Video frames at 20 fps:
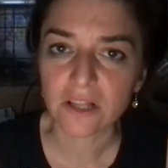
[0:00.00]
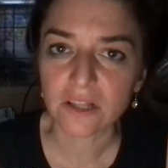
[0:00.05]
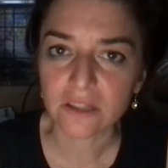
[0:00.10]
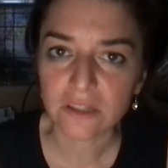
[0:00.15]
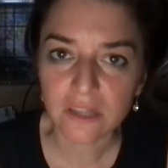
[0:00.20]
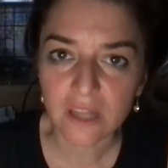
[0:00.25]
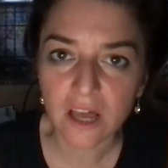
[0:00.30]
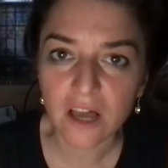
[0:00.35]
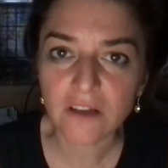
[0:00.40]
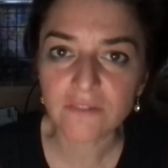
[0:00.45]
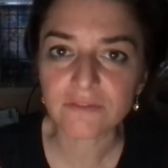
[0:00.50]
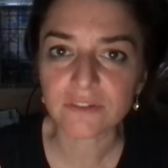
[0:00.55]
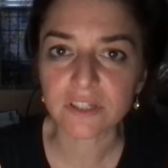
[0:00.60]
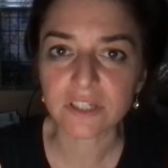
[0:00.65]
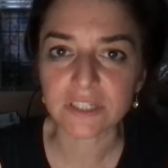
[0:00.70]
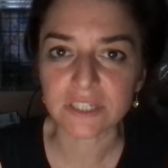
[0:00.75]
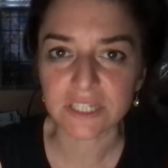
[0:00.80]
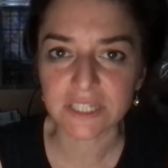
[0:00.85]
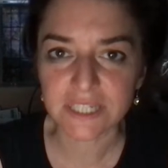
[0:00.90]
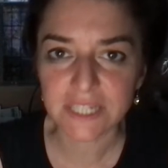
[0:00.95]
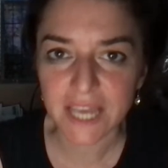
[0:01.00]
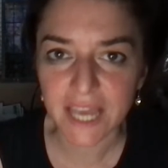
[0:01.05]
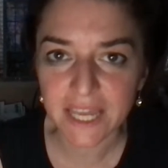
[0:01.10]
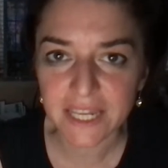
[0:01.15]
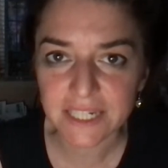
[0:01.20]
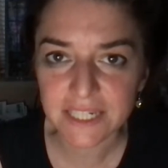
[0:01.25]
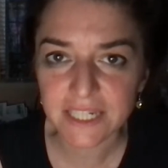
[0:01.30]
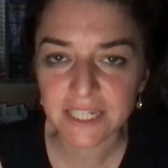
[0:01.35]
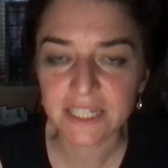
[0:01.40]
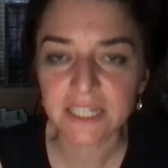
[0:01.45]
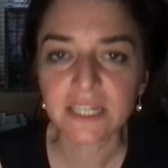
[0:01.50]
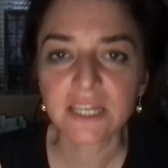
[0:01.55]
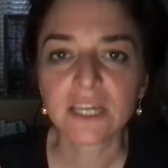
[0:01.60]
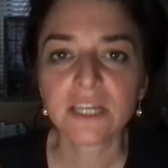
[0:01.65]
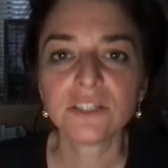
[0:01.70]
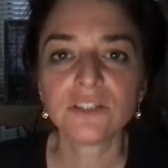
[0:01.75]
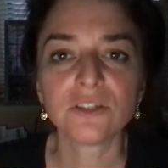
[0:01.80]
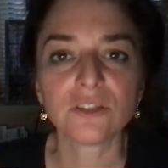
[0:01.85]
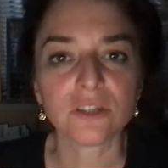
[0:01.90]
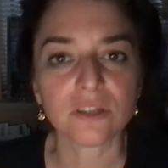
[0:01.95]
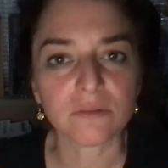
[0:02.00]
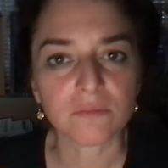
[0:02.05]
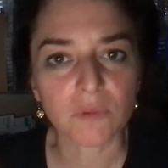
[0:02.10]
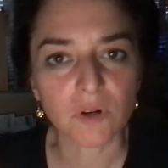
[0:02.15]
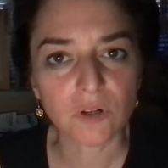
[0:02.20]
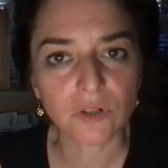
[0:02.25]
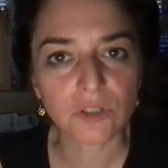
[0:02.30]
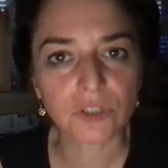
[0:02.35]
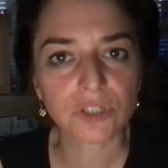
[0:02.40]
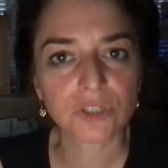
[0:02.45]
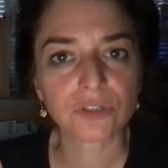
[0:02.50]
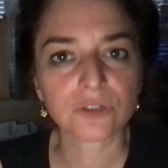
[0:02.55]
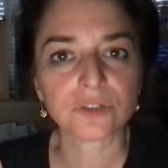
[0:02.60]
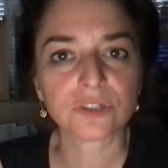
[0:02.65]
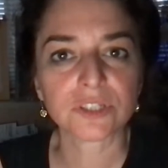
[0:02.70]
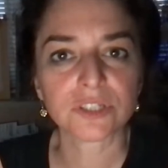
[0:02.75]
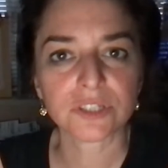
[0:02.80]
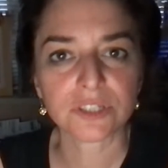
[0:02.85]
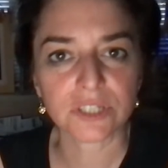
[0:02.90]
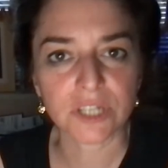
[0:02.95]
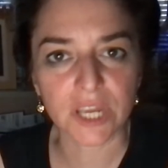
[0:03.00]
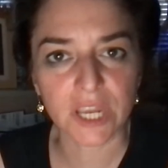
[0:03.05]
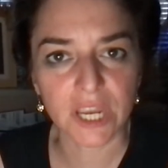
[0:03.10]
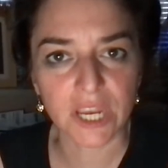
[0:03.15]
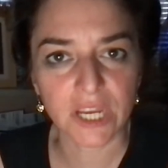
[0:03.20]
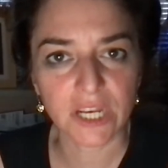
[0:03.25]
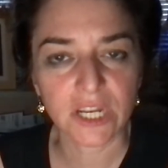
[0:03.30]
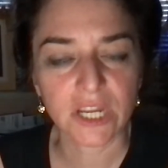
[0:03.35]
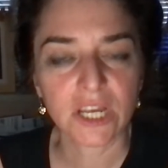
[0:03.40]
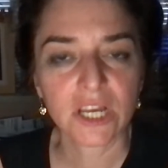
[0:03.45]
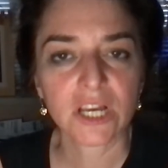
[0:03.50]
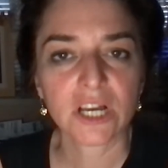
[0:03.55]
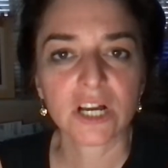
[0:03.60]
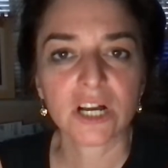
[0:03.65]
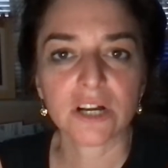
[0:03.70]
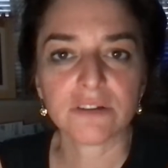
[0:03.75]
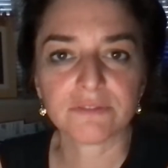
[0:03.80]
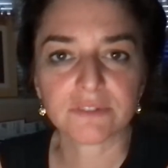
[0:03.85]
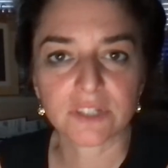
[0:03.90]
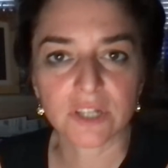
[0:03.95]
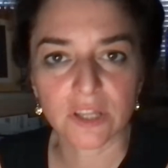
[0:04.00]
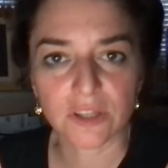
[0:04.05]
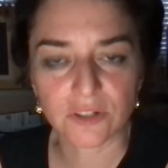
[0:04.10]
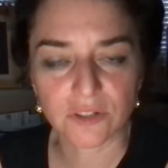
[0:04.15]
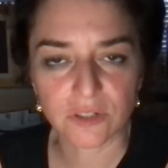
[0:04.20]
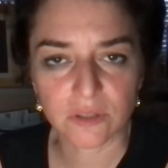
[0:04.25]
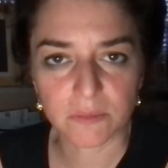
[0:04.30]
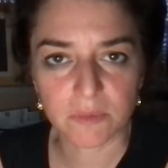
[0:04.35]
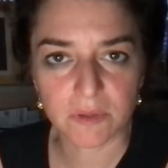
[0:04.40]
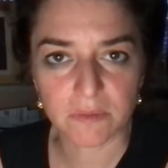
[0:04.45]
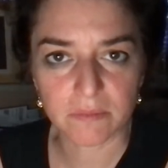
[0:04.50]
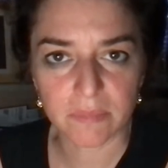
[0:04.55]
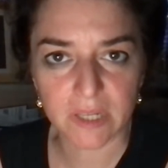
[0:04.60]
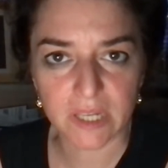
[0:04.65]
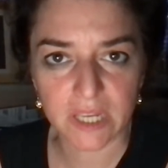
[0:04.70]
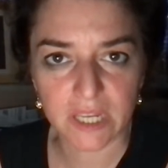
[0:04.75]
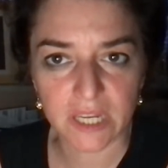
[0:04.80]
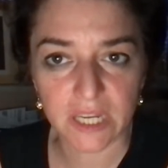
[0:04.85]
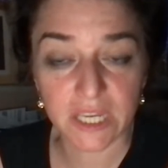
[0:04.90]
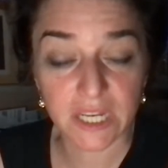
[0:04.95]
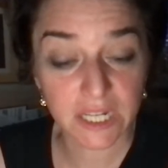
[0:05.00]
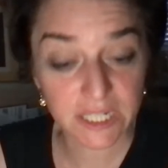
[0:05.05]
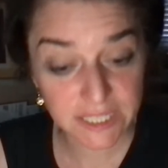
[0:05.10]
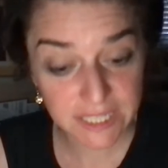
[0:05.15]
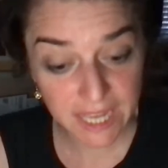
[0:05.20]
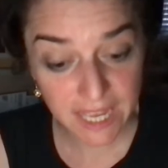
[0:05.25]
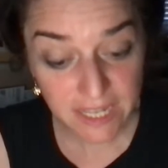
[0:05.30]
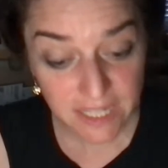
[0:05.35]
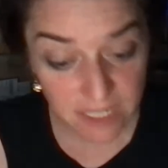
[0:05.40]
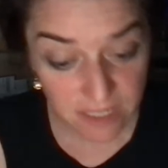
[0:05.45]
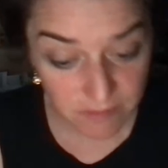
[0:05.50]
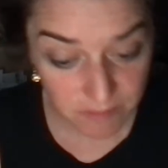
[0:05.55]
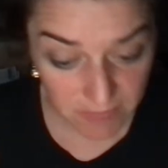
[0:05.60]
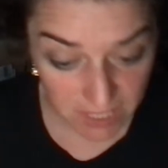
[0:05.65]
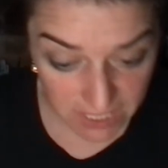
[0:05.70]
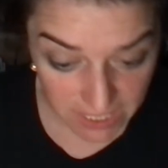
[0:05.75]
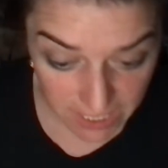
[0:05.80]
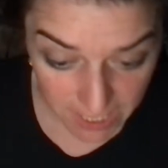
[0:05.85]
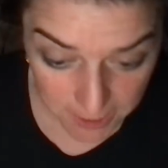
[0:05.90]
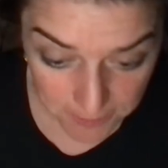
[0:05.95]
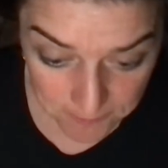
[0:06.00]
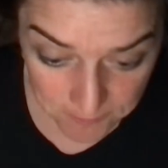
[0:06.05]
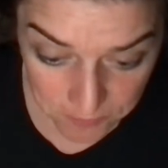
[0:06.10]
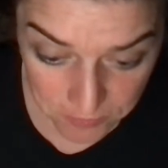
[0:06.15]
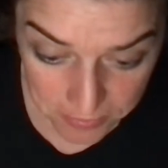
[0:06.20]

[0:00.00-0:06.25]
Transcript: Love is attending to the emotional state of another human being. And attending meaning